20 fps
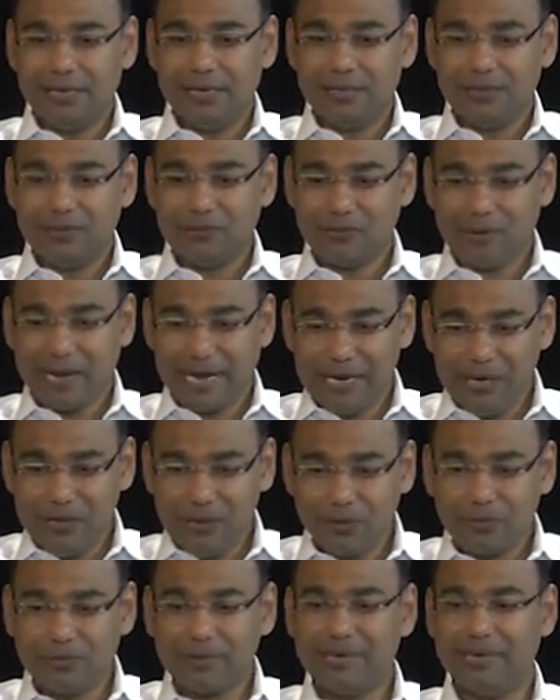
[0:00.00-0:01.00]
So I
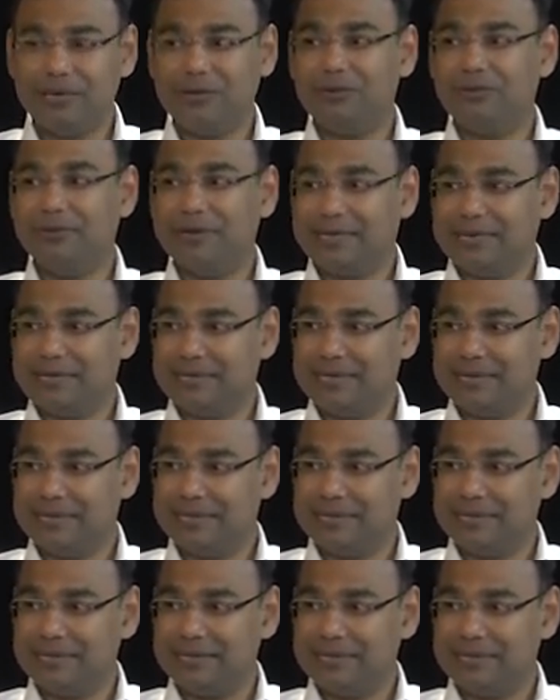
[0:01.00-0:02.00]
looked into it.
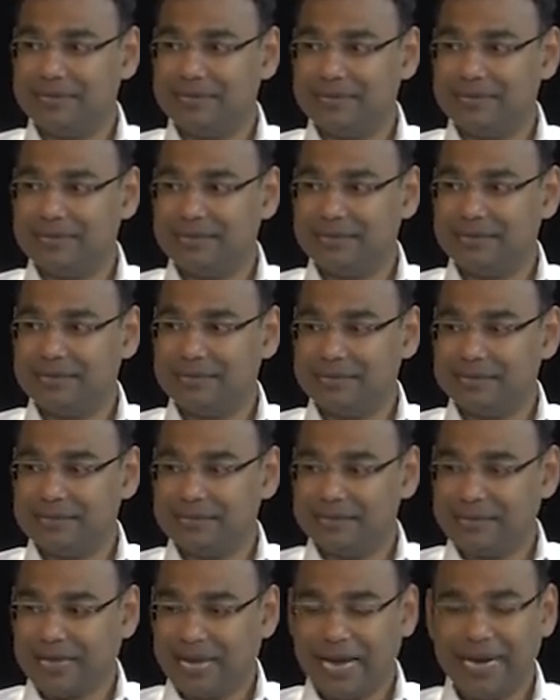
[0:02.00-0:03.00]

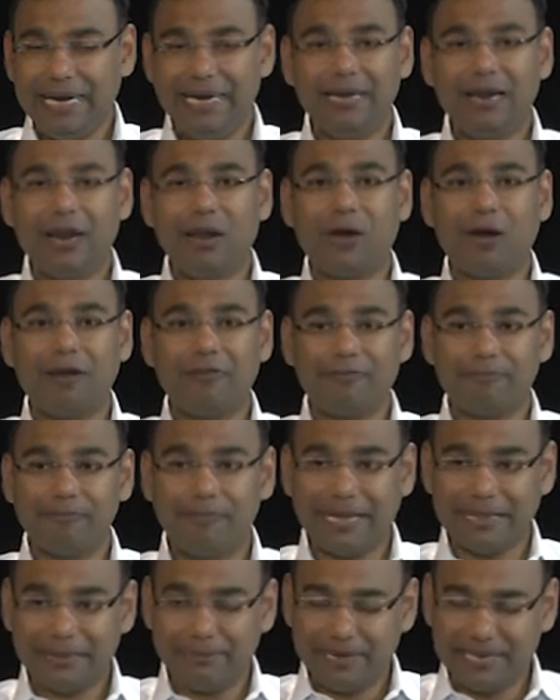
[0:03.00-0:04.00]
I did a lot of
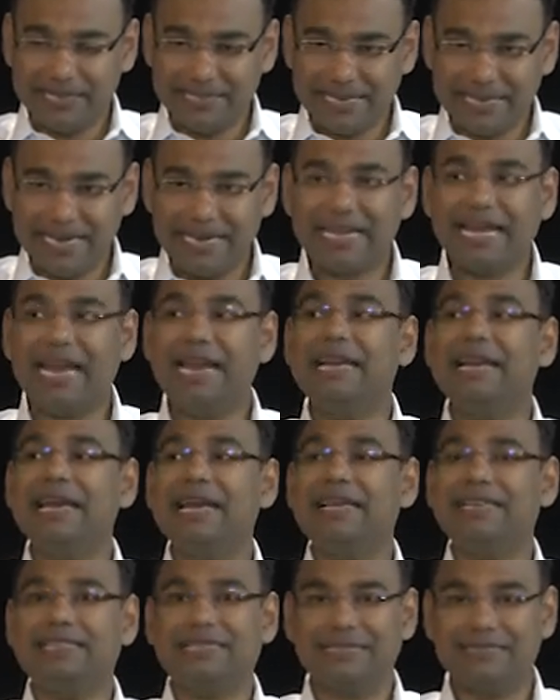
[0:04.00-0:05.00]
mathematical
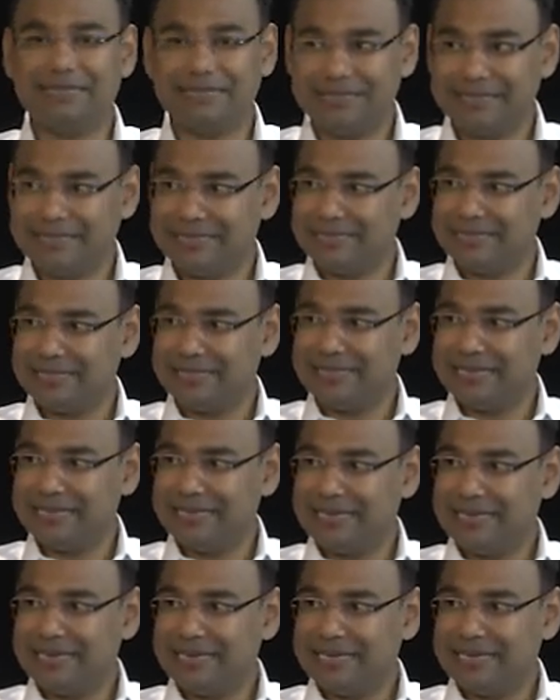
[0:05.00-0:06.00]
calculations.
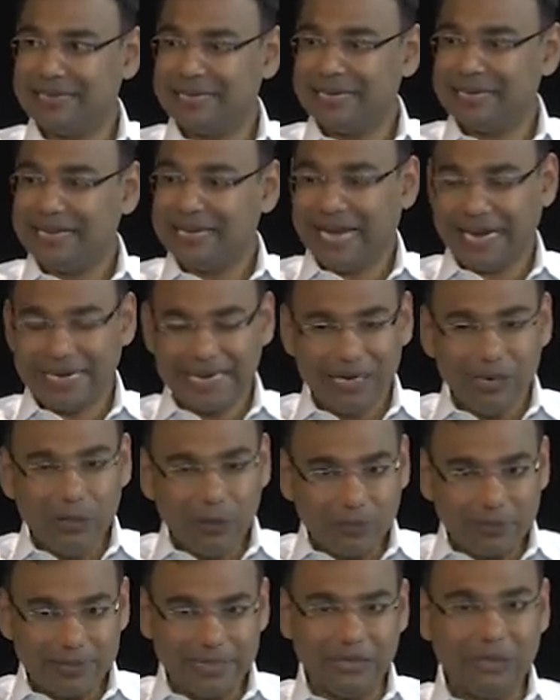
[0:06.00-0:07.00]
And I
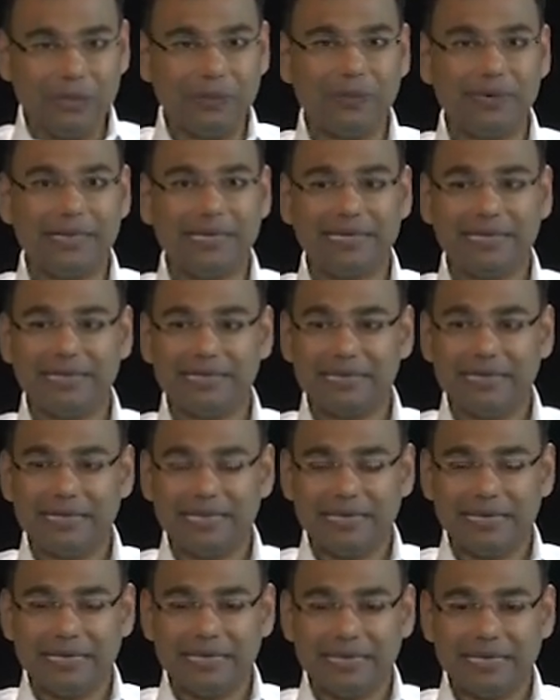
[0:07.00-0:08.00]
looked into it
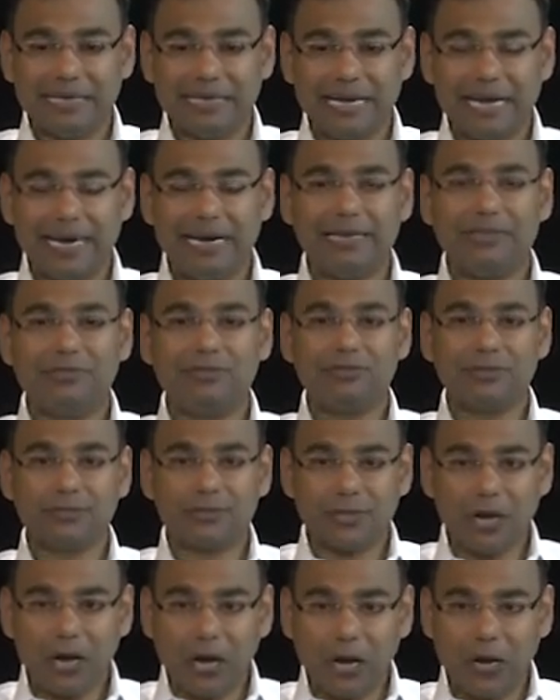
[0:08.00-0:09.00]
and I
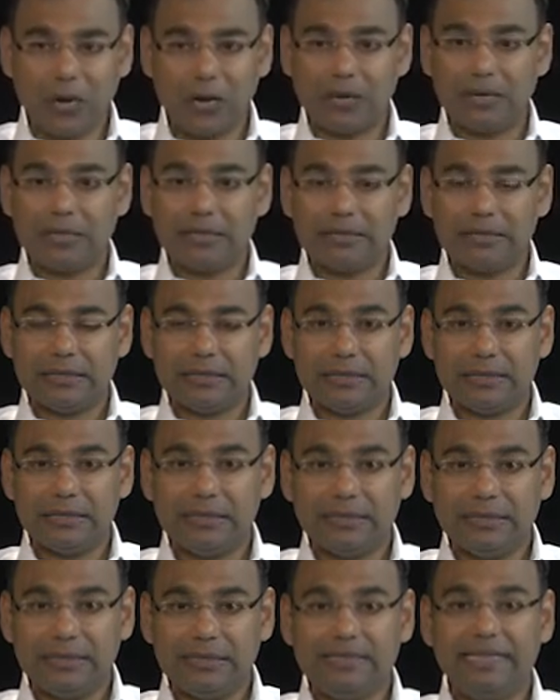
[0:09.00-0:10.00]
saw
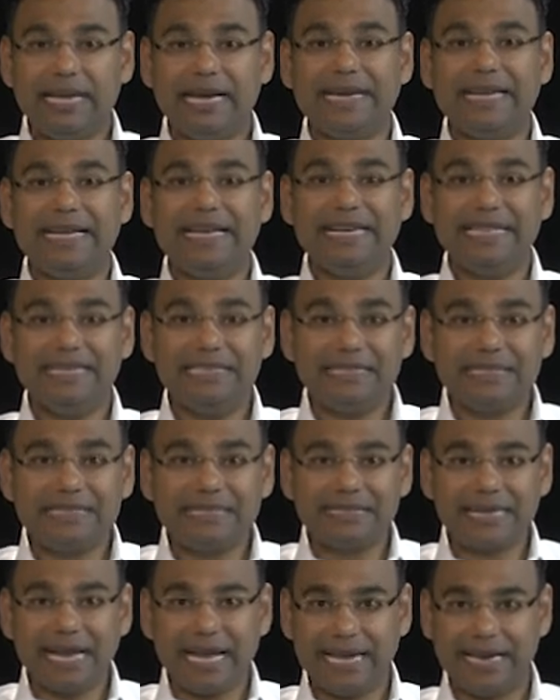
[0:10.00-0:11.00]
that
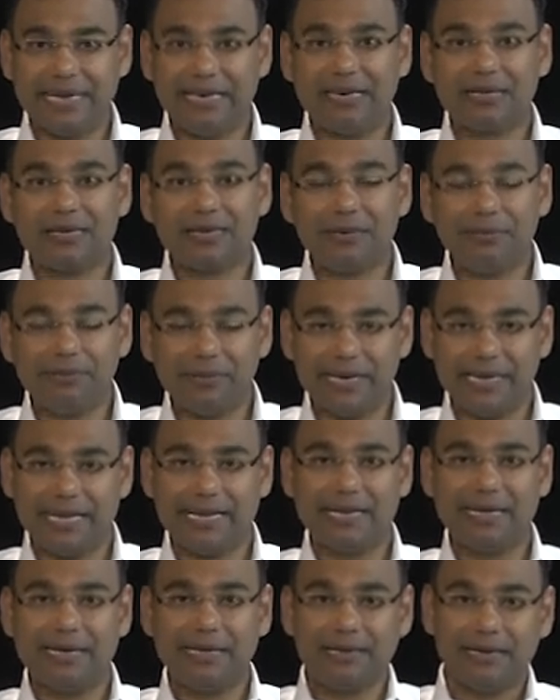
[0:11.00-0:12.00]
inside the
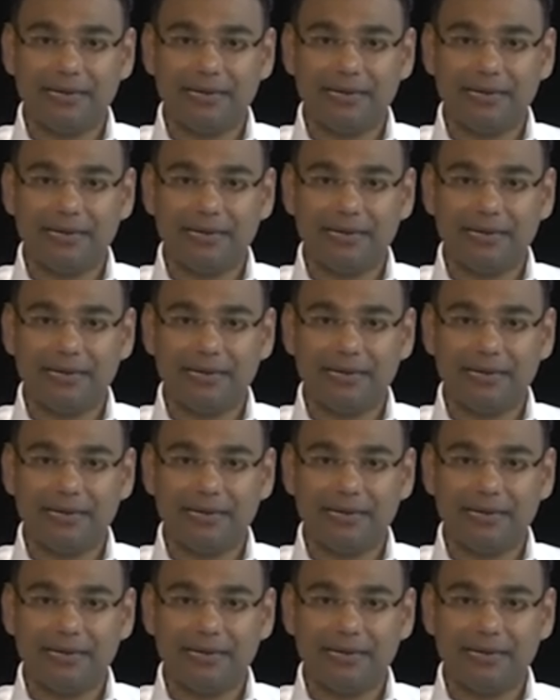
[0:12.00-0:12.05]
turmeric,